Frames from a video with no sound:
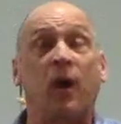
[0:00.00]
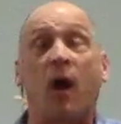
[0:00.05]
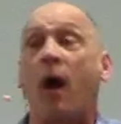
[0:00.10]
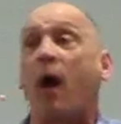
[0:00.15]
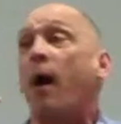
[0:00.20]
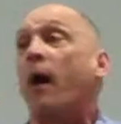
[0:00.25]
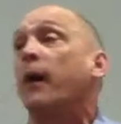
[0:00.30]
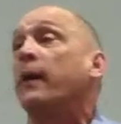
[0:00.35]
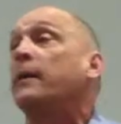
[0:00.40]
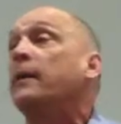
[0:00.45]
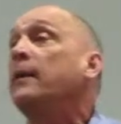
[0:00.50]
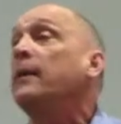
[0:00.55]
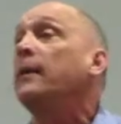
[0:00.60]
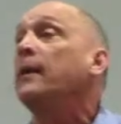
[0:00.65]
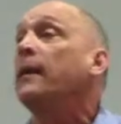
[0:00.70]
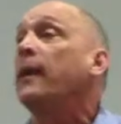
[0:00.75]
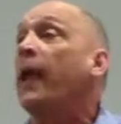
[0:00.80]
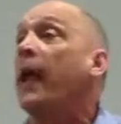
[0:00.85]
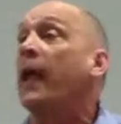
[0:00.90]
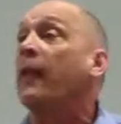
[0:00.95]
God,
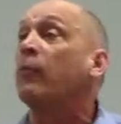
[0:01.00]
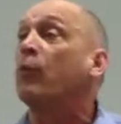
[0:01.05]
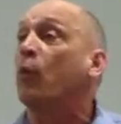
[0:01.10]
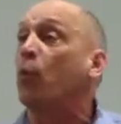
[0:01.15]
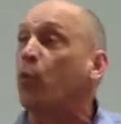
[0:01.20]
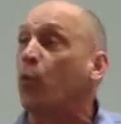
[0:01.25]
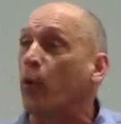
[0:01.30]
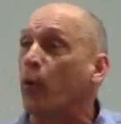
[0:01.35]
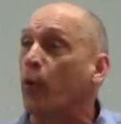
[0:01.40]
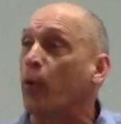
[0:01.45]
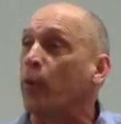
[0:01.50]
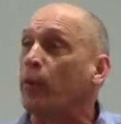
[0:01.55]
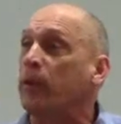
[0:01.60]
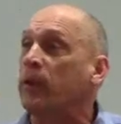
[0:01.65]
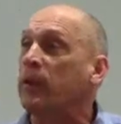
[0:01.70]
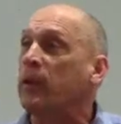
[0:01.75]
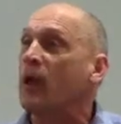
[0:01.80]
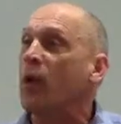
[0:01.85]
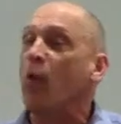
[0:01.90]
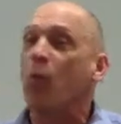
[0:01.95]
and the
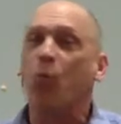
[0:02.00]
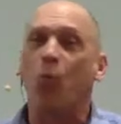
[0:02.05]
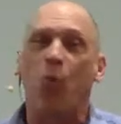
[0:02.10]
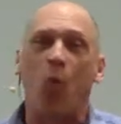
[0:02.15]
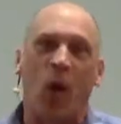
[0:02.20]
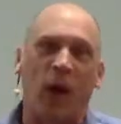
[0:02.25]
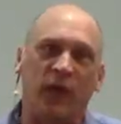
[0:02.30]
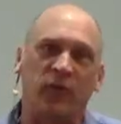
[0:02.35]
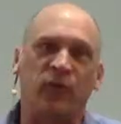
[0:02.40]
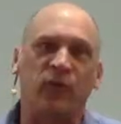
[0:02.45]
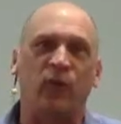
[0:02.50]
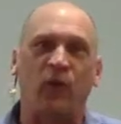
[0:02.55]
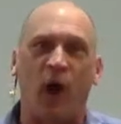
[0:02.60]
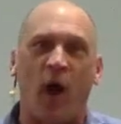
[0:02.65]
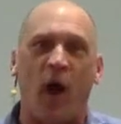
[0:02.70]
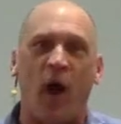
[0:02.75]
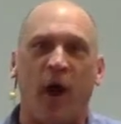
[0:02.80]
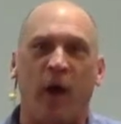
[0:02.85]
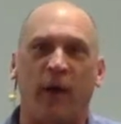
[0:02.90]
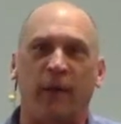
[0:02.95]
Word was
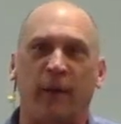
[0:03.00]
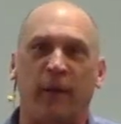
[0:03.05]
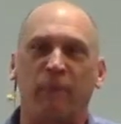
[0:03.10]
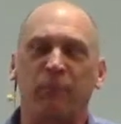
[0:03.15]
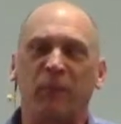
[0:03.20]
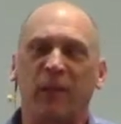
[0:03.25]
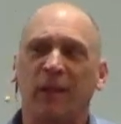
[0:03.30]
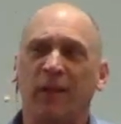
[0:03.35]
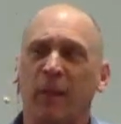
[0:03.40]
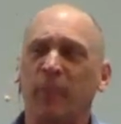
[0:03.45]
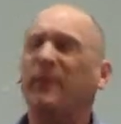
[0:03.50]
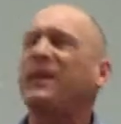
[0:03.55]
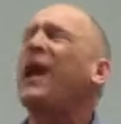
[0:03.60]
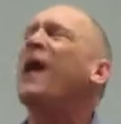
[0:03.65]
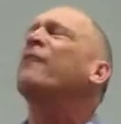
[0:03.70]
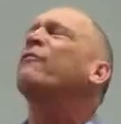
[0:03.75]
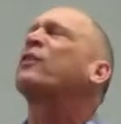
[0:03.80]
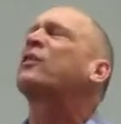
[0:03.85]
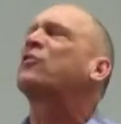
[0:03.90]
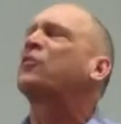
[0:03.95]
God. Let me
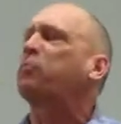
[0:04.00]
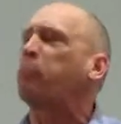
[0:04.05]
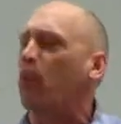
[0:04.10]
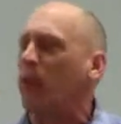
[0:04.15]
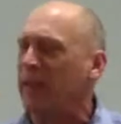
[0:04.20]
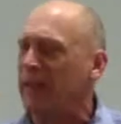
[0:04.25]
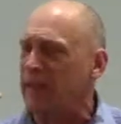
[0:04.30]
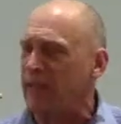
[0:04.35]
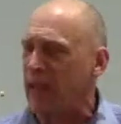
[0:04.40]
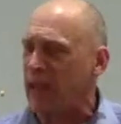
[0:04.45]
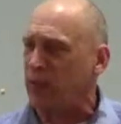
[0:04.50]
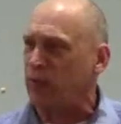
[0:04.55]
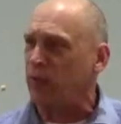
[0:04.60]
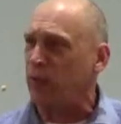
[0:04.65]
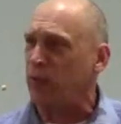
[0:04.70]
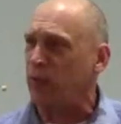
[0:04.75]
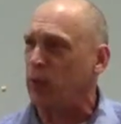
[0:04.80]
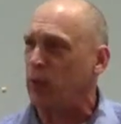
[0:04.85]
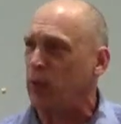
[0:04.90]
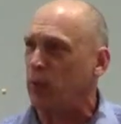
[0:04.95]
kind of explain that
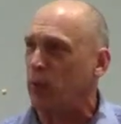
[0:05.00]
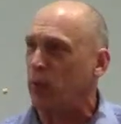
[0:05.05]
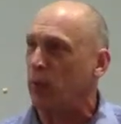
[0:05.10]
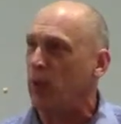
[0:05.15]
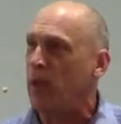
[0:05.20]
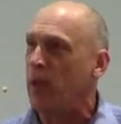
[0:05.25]
to you.